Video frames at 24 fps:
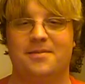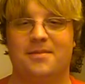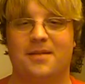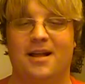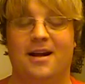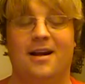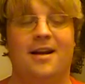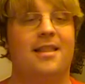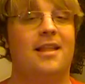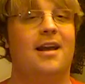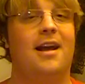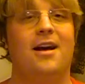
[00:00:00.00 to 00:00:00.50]

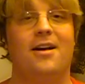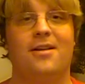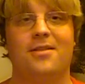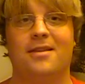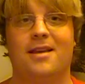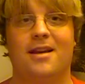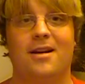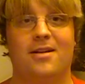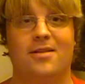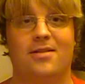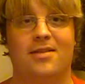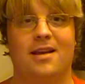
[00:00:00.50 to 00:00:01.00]
the
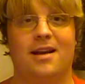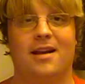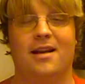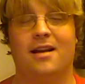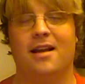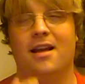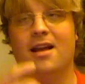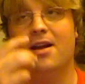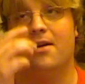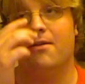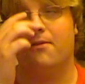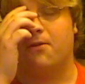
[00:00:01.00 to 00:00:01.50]
healthcare thing.
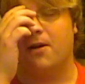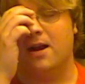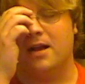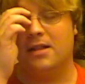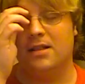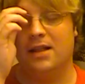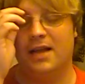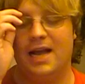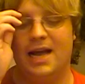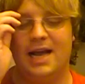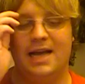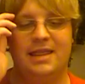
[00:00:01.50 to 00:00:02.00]

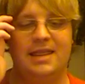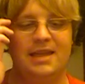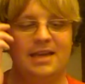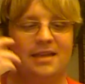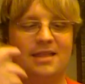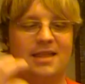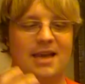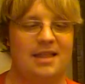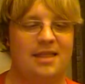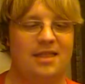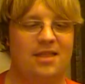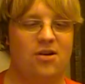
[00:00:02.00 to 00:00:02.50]
Frankly, I
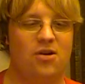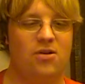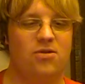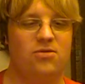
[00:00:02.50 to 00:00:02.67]
think that